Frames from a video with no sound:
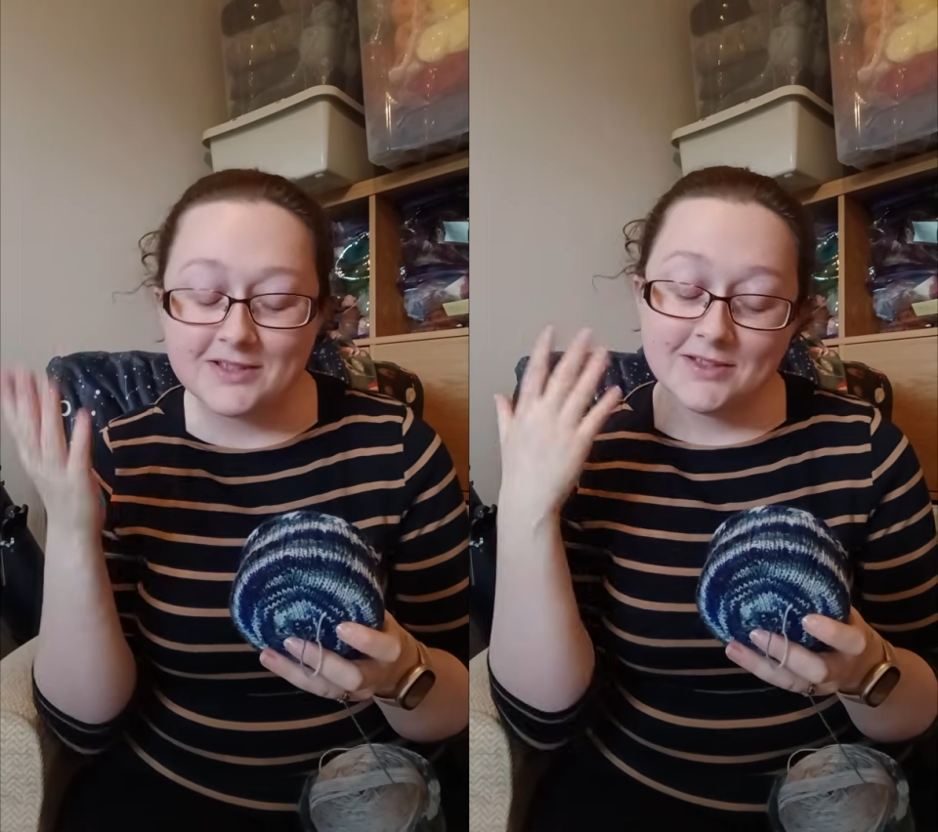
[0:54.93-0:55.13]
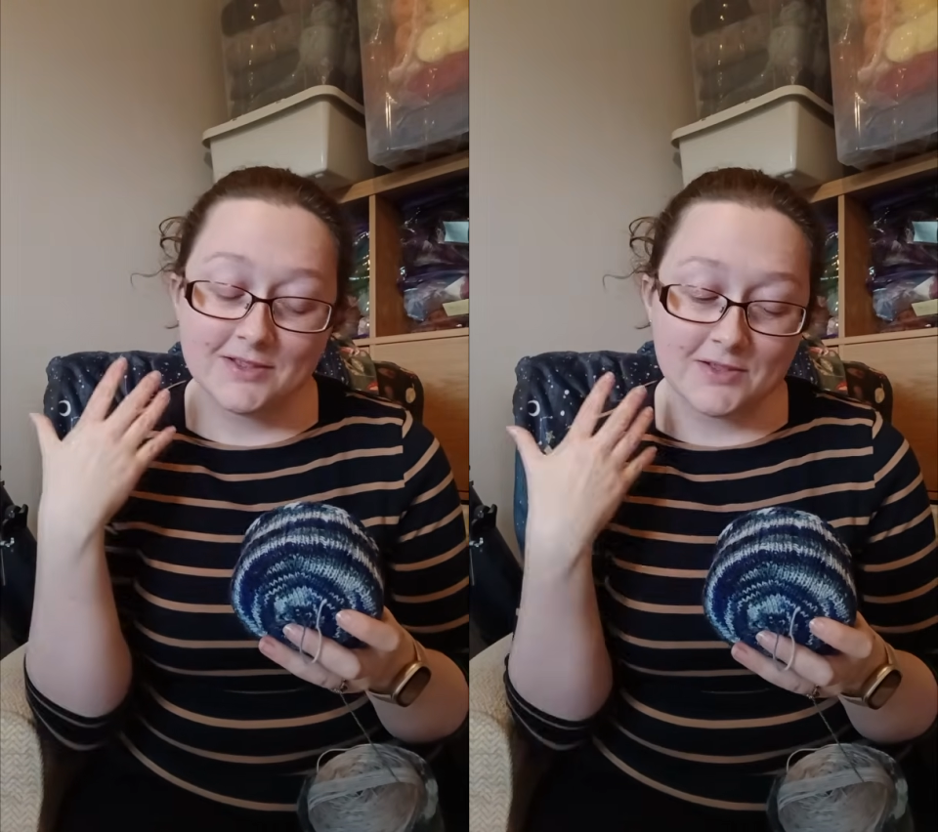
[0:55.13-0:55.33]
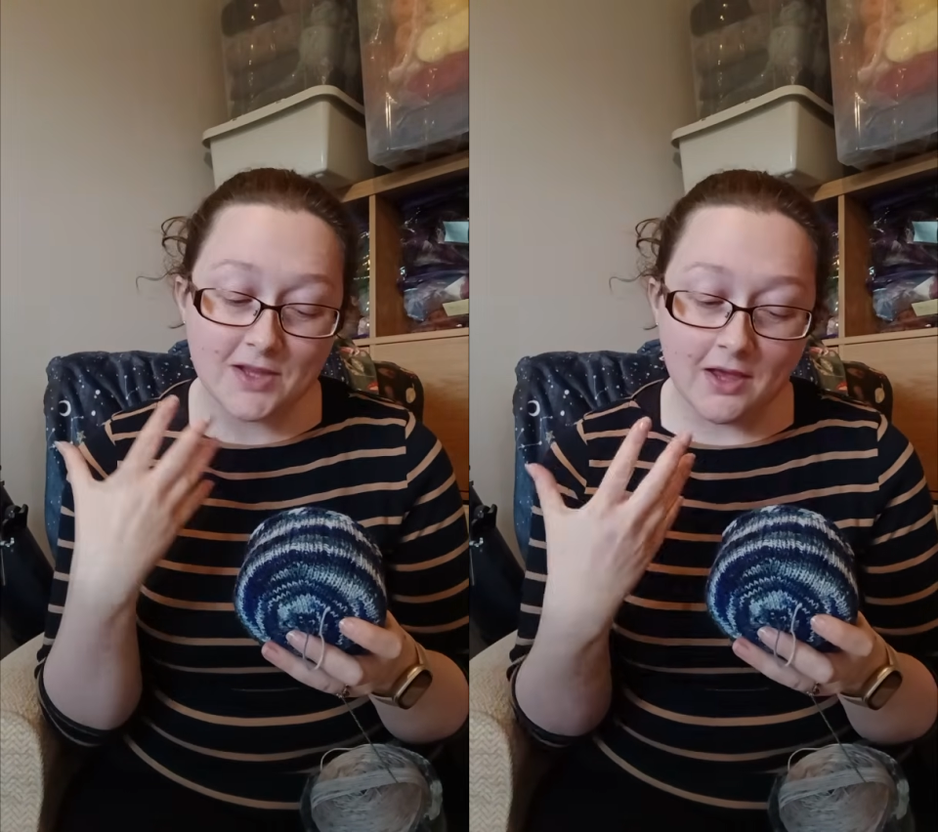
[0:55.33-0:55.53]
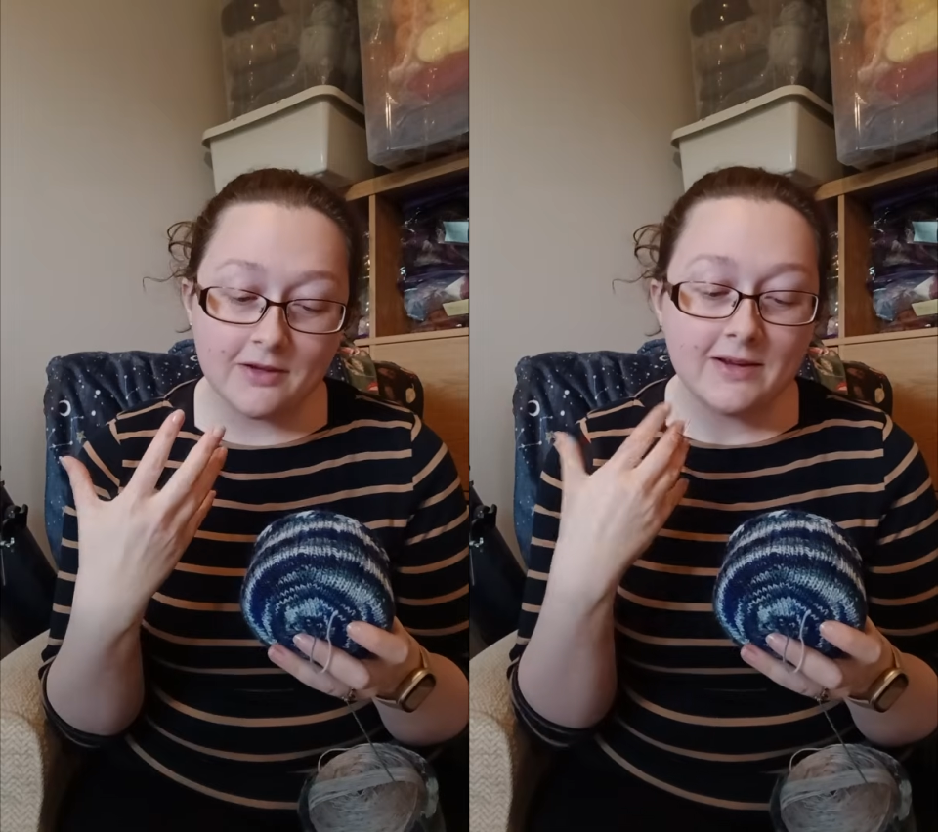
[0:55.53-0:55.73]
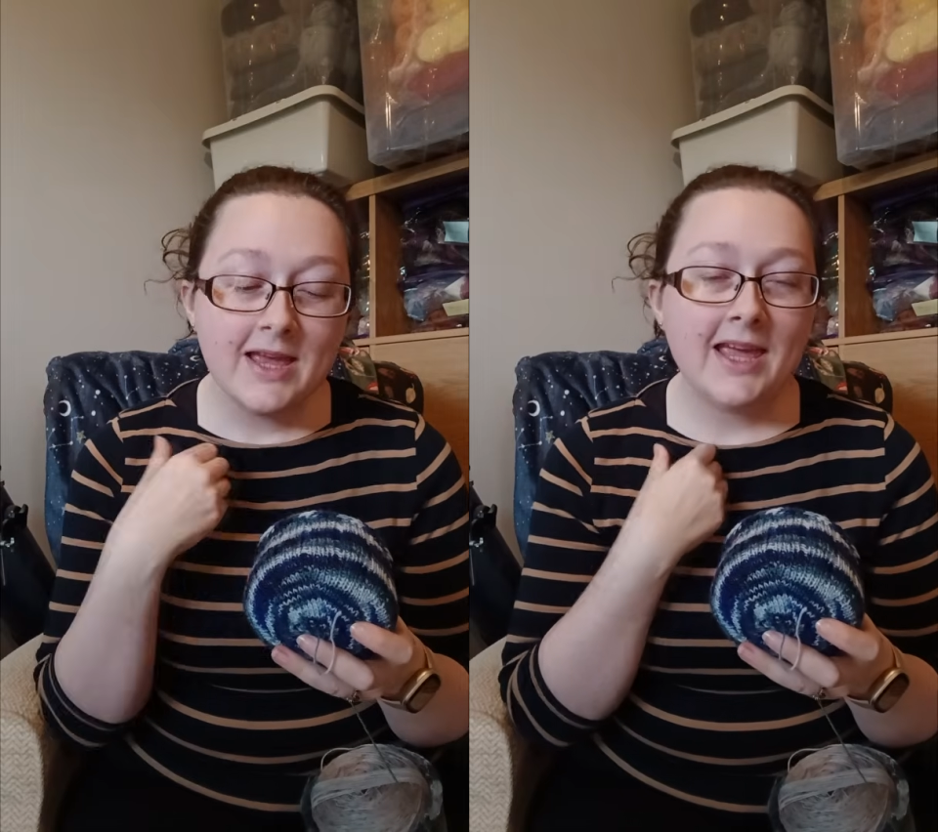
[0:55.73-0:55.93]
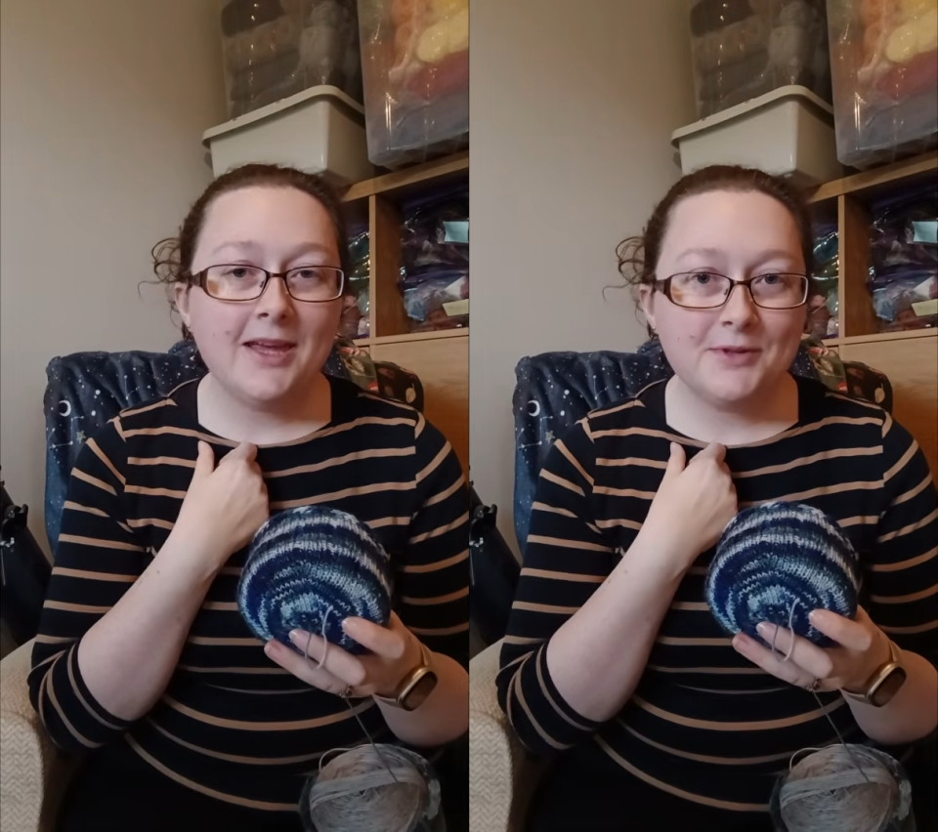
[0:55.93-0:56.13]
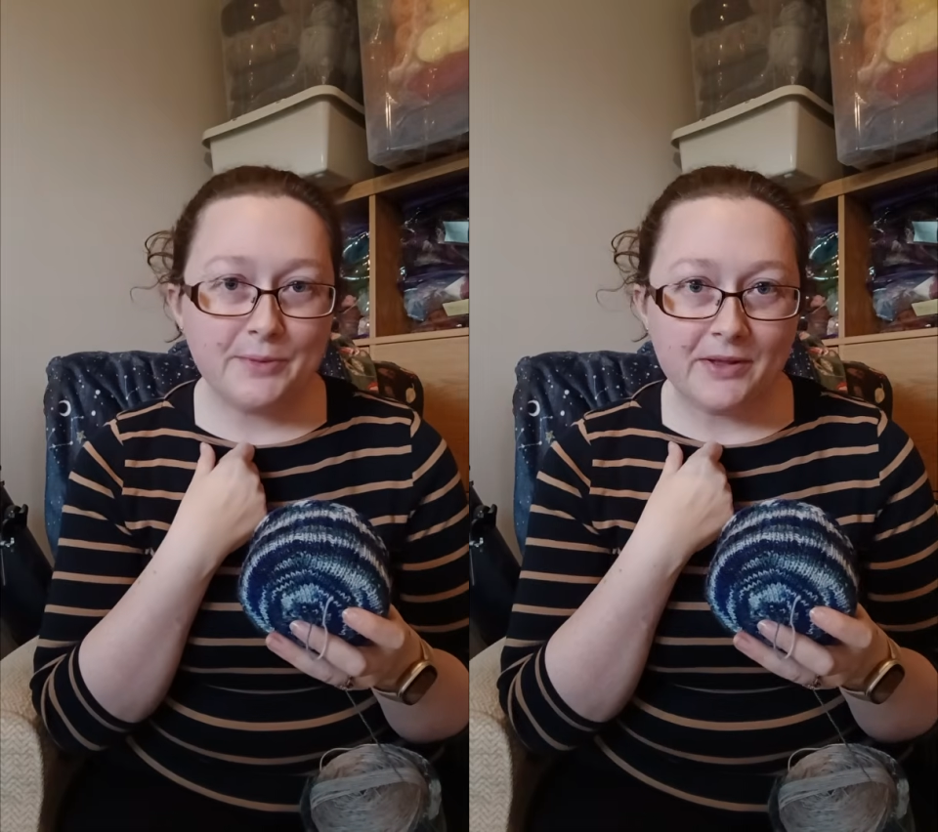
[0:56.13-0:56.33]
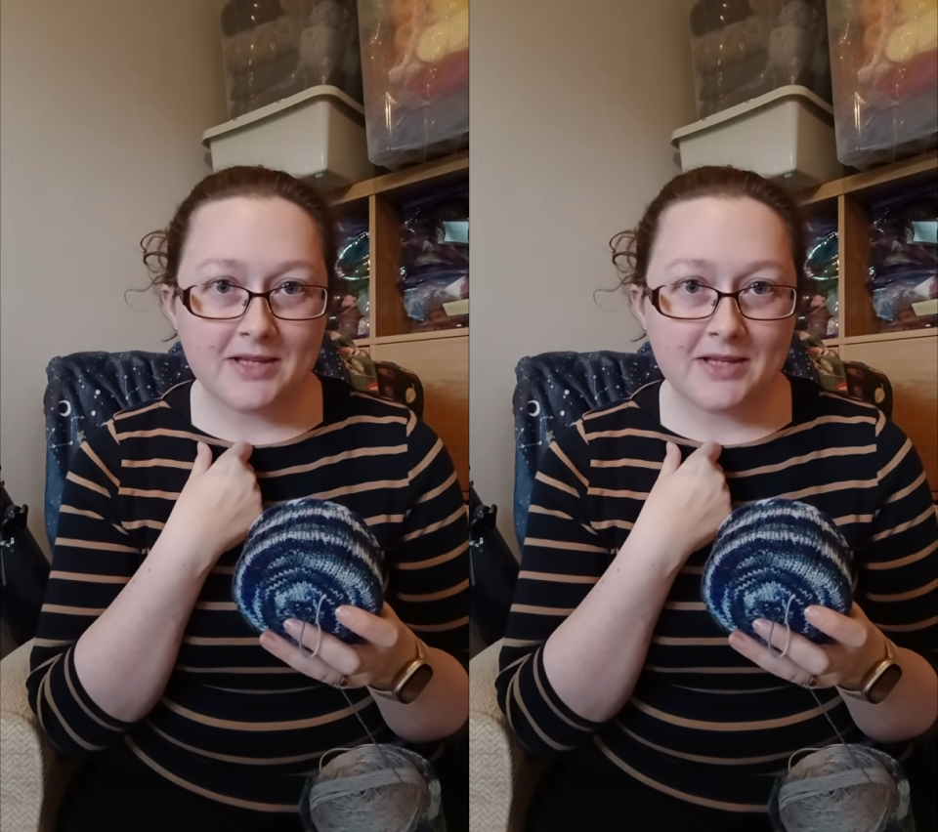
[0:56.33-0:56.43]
So it was about